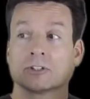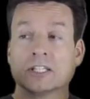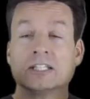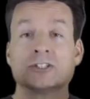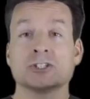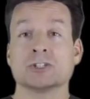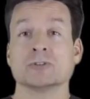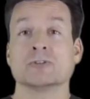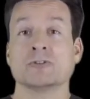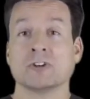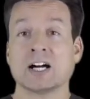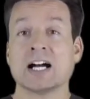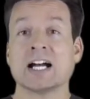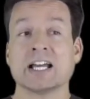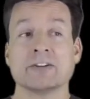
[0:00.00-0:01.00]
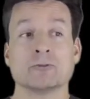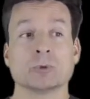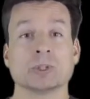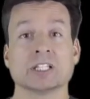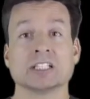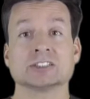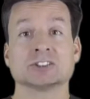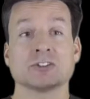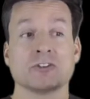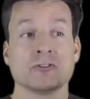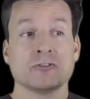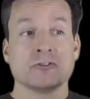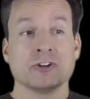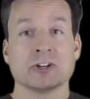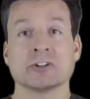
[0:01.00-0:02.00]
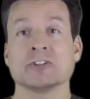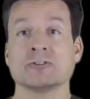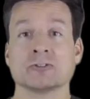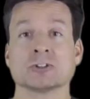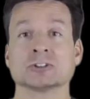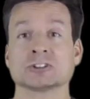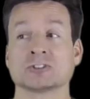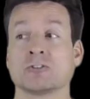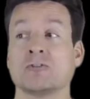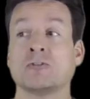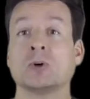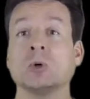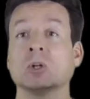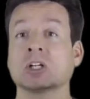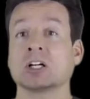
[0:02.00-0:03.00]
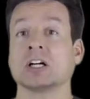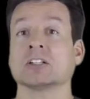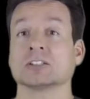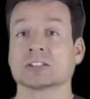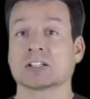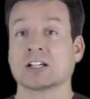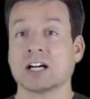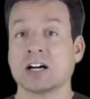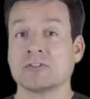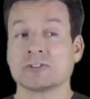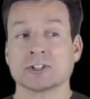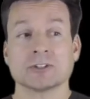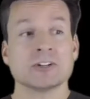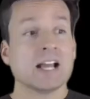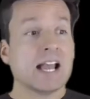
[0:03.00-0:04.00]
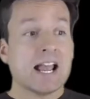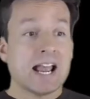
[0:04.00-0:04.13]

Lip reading: issue 5 with its very first full-color cover,